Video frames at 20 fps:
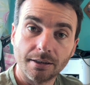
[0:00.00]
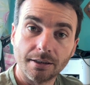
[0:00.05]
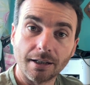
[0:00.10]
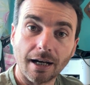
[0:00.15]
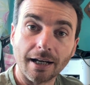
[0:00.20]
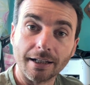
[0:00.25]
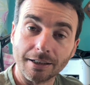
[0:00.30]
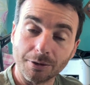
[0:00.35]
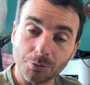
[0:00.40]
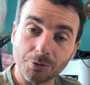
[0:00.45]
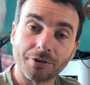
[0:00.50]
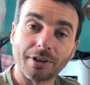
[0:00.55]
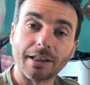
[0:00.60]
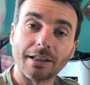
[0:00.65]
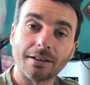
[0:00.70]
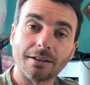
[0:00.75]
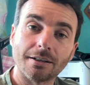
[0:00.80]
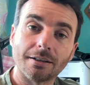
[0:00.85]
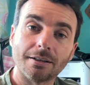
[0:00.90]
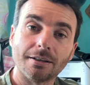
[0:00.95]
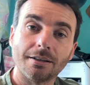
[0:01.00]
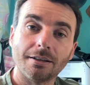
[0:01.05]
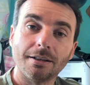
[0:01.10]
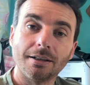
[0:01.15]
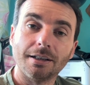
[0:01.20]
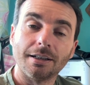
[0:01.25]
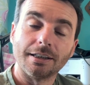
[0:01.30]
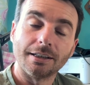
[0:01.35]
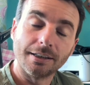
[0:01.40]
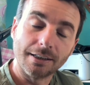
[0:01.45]
and it was here
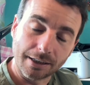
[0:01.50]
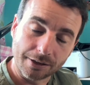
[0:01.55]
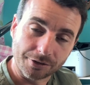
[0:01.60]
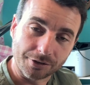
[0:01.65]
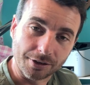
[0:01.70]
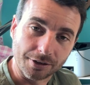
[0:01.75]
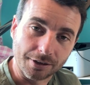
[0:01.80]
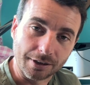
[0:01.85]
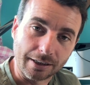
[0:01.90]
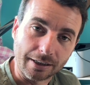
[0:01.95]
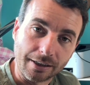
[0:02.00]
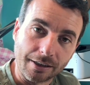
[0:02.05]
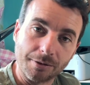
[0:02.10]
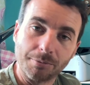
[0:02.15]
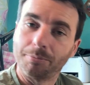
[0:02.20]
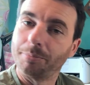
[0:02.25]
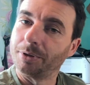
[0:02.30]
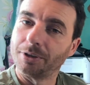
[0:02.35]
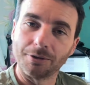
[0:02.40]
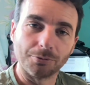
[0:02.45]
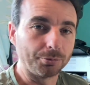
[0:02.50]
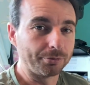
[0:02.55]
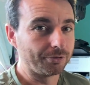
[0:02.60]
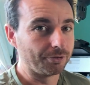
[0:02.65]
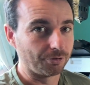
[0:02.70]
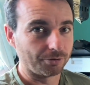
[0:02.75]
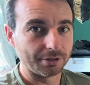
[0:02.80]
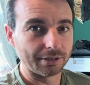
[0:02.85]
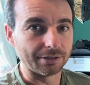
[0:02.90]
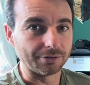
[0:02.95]
yesterday, but it was
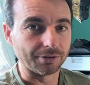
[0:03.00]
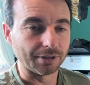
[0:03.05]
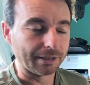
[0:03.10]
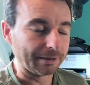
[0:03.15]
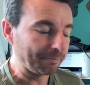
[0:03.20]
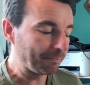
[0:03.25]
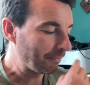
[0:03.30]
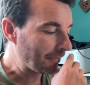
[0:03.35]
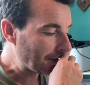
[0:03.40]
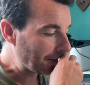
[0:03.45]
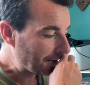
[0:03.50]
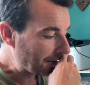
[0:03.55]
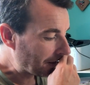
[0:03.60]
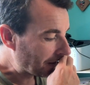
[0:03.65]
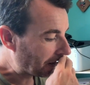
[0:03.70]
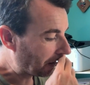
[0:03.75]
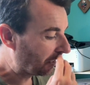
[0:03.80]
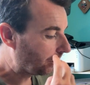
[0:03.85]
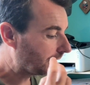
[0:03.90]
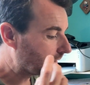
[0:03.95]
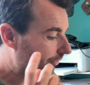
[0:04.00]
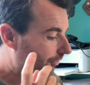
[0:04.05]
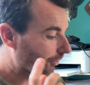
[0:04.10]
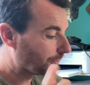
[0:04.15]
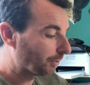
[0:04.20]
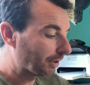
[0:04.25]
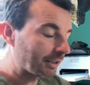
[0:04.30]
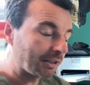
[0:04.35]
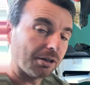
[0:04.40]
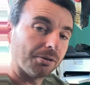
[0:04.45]
not easy. So
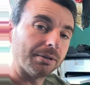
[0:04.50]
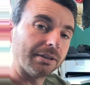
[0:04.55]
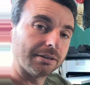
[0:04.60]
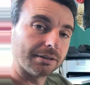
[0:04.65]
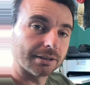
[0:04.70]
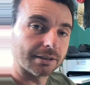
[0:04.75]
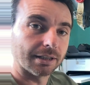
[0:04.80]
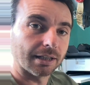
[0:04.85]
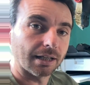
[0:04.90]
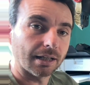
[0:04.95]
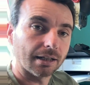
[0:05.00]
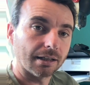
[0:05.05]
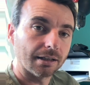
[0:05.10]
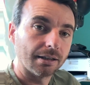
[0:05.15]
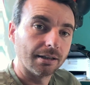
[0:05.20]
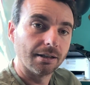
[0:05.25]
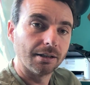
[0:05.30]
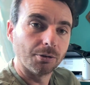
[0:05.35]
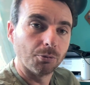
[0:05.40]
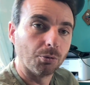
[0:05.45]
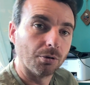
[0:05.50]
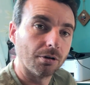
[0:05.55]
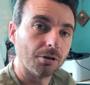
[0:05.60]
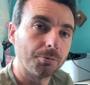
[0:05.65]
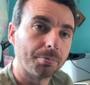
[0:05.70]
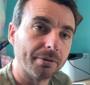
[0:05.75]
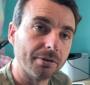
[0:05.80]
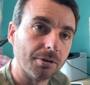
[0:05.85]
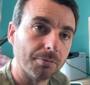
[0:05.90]
we'll go into that. We'll open the